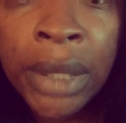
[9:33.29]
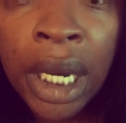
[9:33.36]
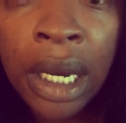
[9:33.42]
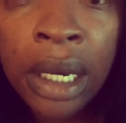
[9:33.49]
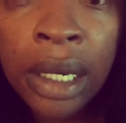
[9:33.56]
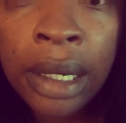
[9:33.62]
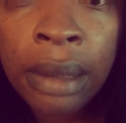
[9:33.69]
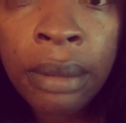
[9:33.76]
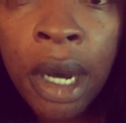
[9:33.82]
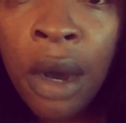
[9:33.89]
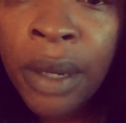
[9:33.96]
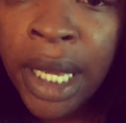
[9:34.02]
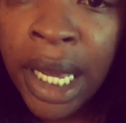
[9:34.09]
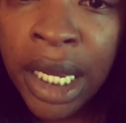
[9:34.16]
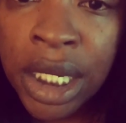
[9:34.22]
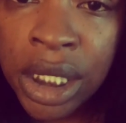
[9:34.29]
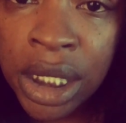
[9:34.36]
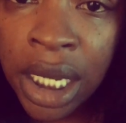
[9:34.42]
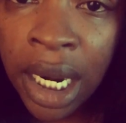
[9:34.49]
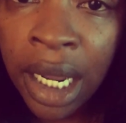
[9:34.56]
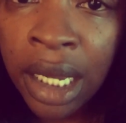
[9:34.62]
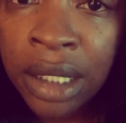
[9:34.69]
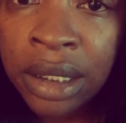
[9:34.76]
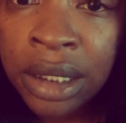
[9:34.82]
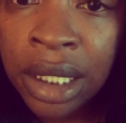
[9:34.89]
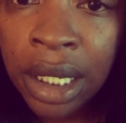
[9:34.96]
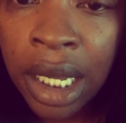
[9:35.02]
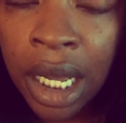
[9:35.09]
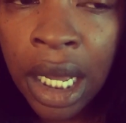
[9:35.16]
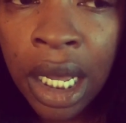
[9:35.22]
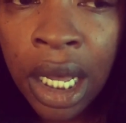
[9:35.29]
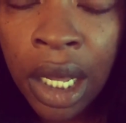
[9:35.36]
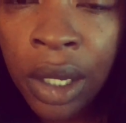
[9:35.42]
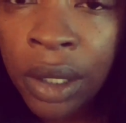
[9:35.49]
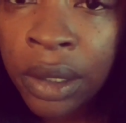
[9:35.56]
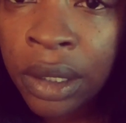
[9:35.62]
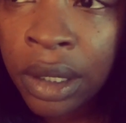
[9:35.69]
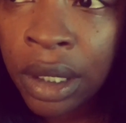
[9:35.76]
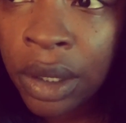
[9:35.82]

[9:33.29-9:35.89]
oh yeah, and shout out to